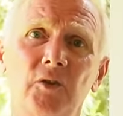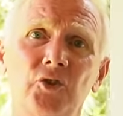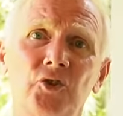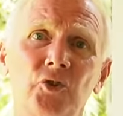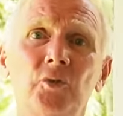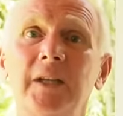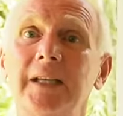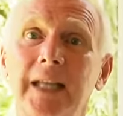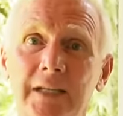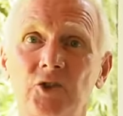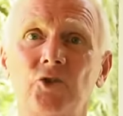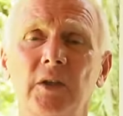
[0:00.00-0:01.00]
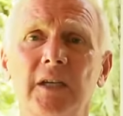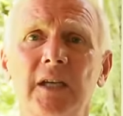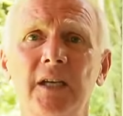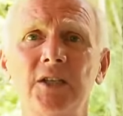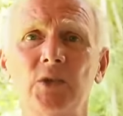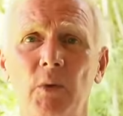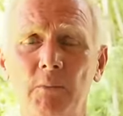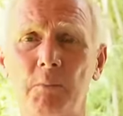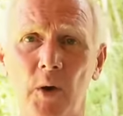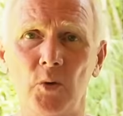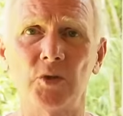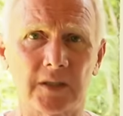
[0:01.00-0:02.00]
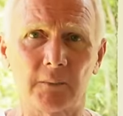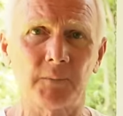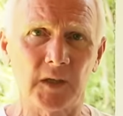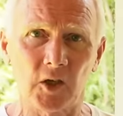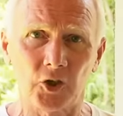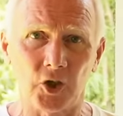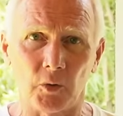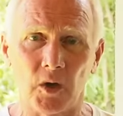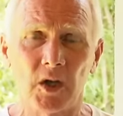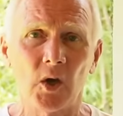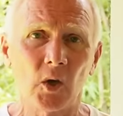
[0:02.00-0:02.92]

unilaterally to impose something on you.